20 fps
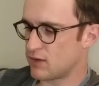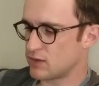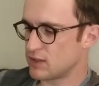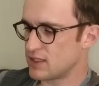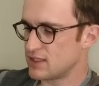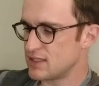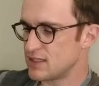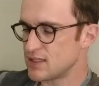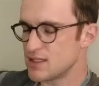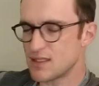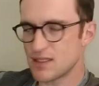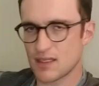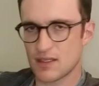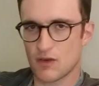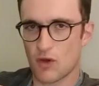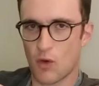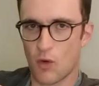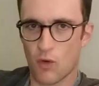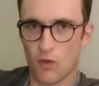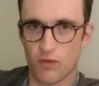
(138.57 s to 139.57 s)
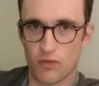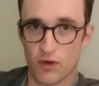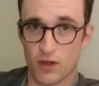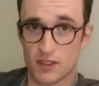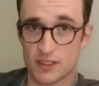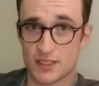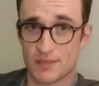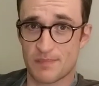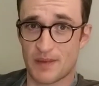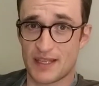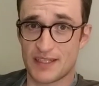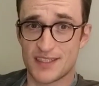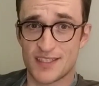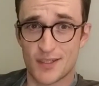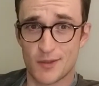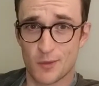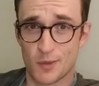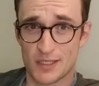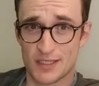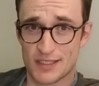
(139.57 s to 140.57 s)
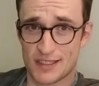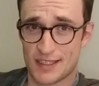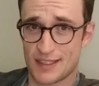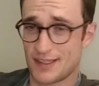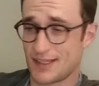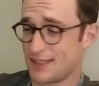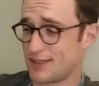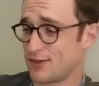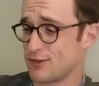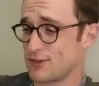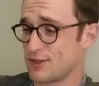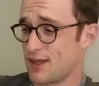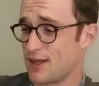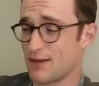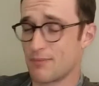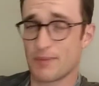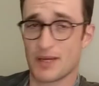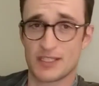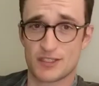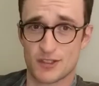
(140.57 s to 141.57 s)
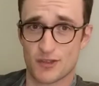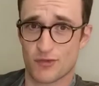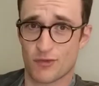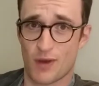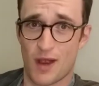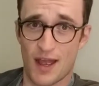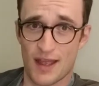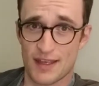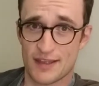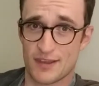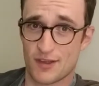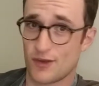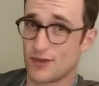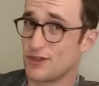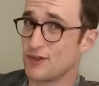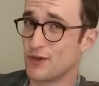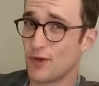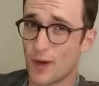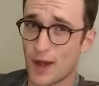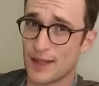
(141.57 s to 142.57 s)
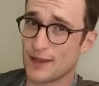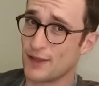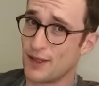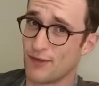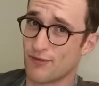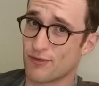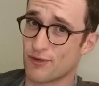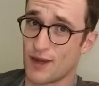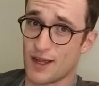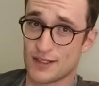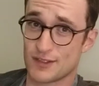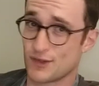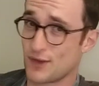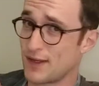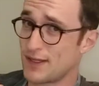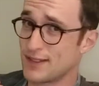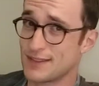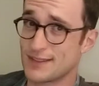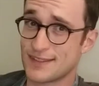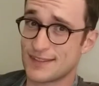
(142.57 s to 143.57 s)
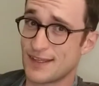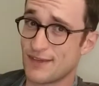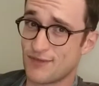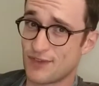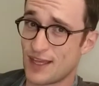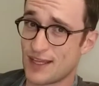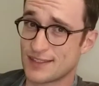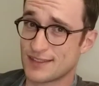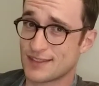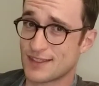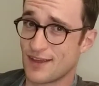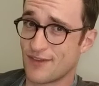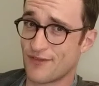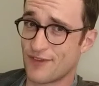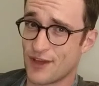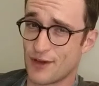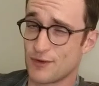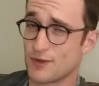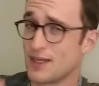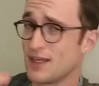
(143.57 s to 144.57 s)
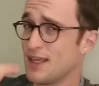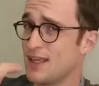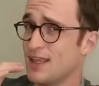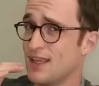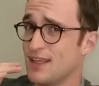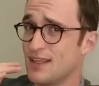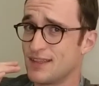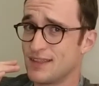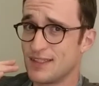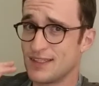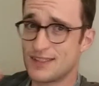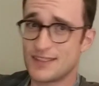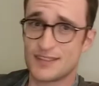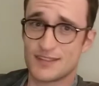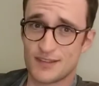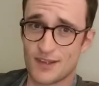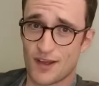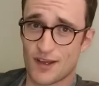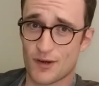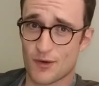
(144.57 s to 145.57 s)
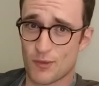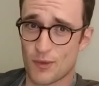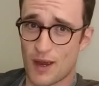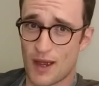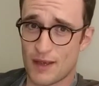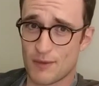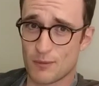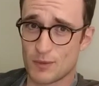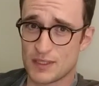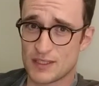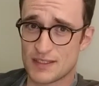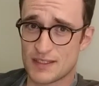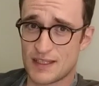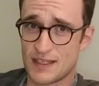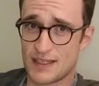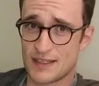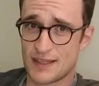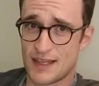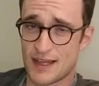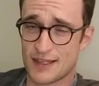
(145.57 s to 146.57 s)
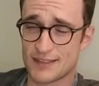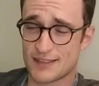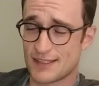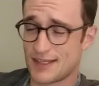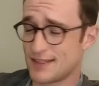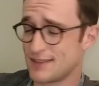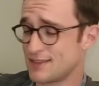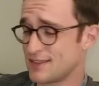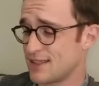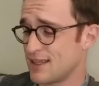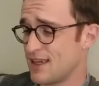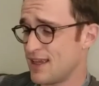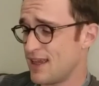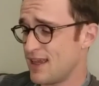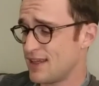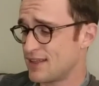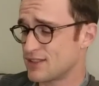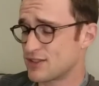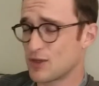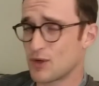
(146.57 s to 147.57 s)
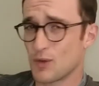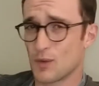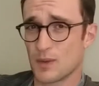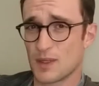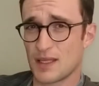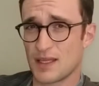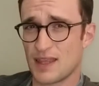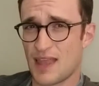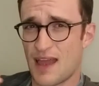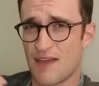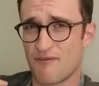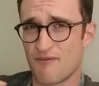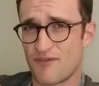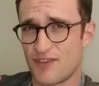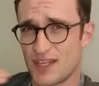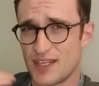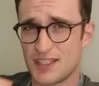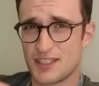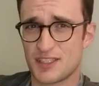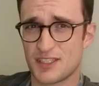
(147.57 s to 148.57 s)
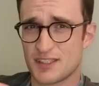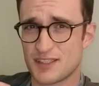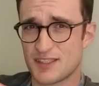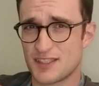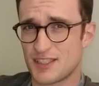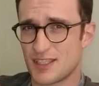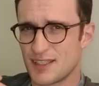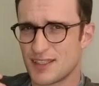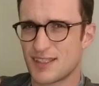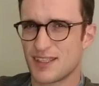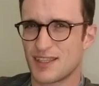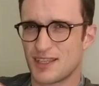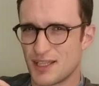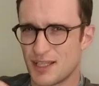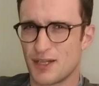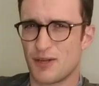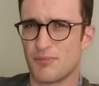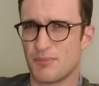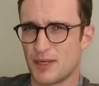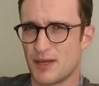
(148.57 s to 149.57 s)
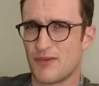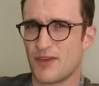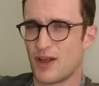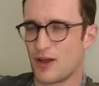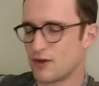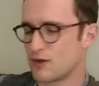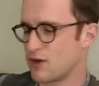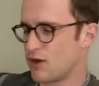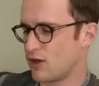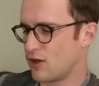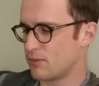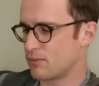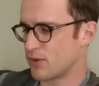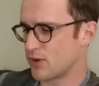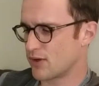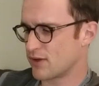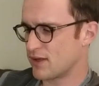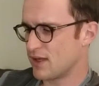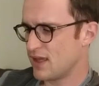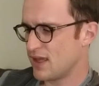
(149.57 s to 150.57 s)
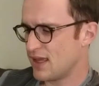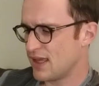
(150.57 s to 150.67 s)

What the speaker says: This isn't an overall spicy whiskey. Like there's not a bunch of rye in there. And I love rye, so I can sniff that stuff out. This is not a rye whiskey in that sense. So that finish is just a little bit of alcohol burn.